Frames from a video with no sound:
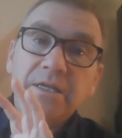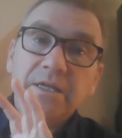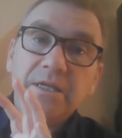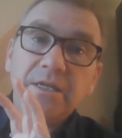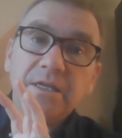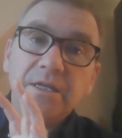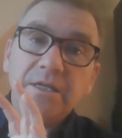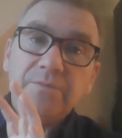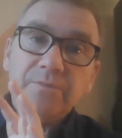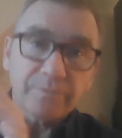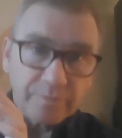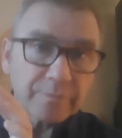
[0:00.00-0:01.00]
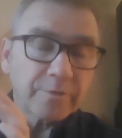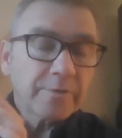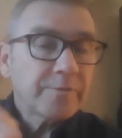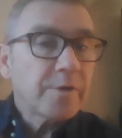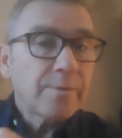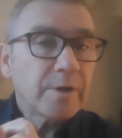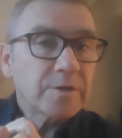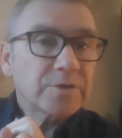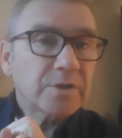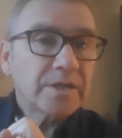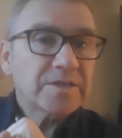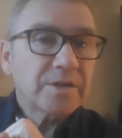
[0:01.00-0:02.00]
it, remember, a
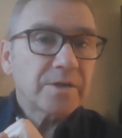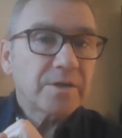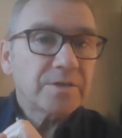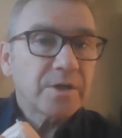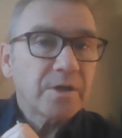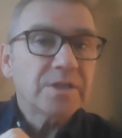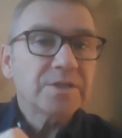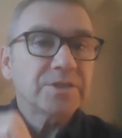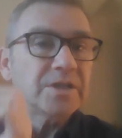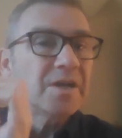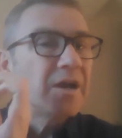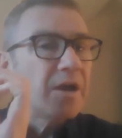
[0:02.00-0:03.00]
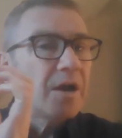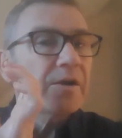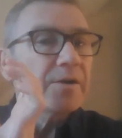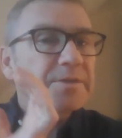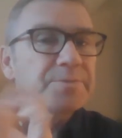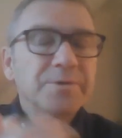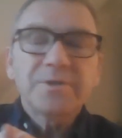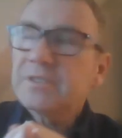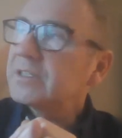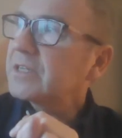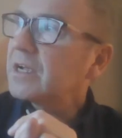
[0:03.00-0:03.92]
phenomenological essay on ontology. Our experience is